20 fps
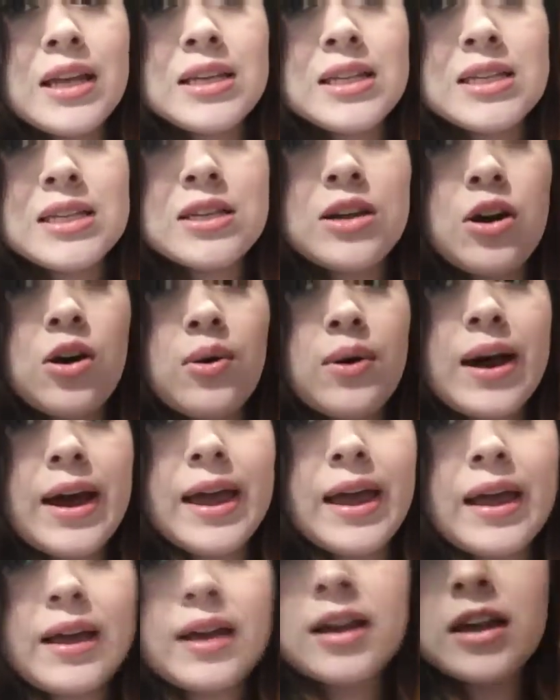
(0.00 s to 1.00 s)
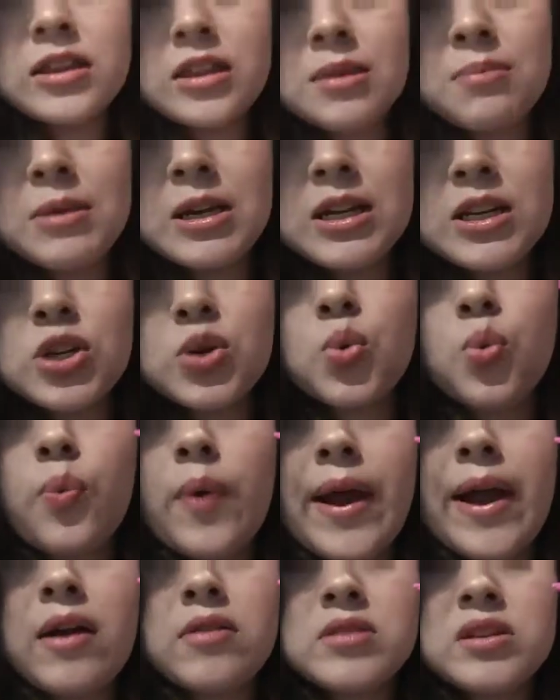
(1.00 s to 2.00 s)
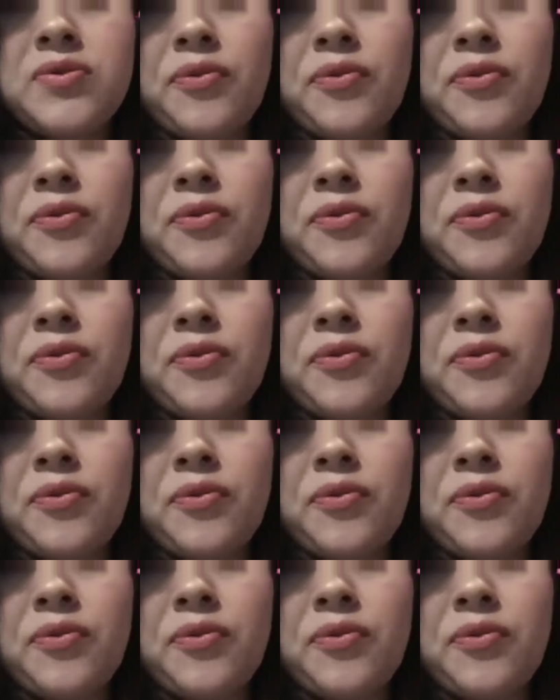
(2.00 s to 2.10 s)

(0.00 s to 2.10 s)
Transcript: So I cut them into rounds